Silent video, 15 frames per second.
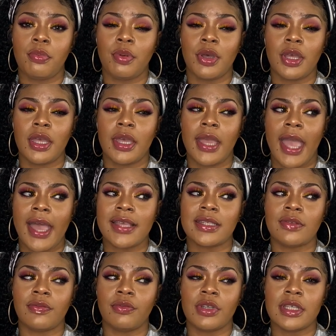but as
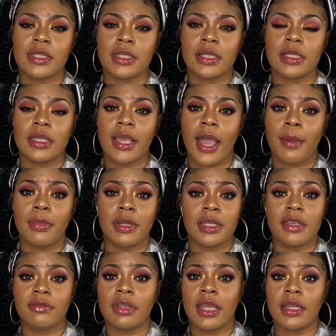of recently, I
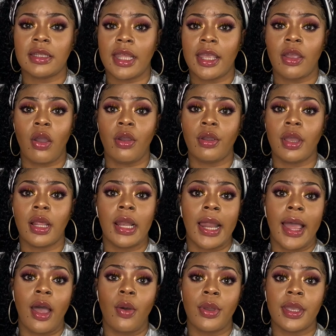believe that they aren't
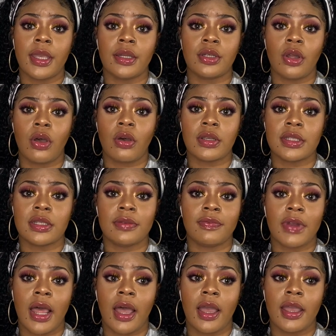allowing dogs to
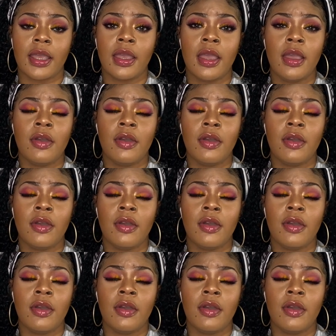fly